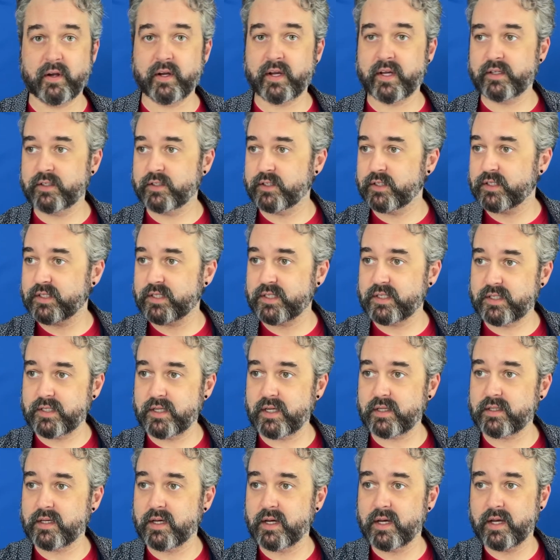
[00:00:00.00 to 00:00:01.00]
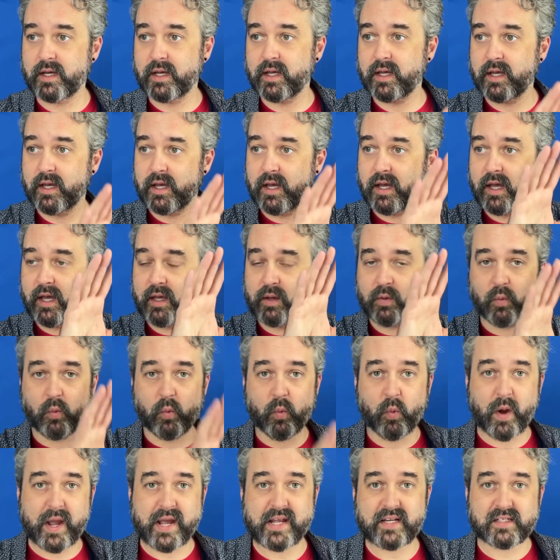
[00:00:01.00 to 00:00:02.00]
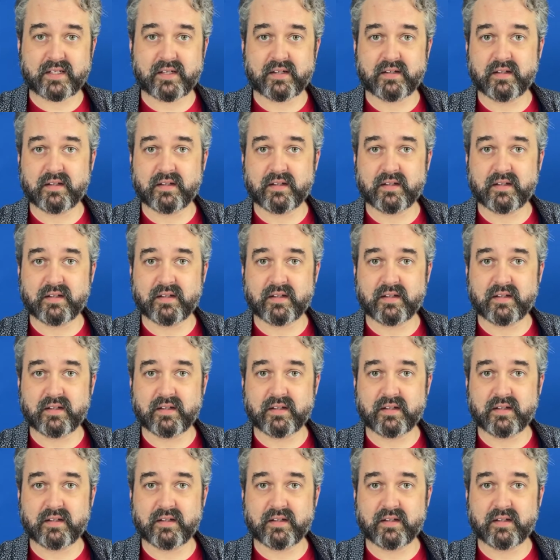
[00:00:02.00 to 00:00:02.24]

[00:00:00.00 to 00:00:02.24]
It can just sit and wait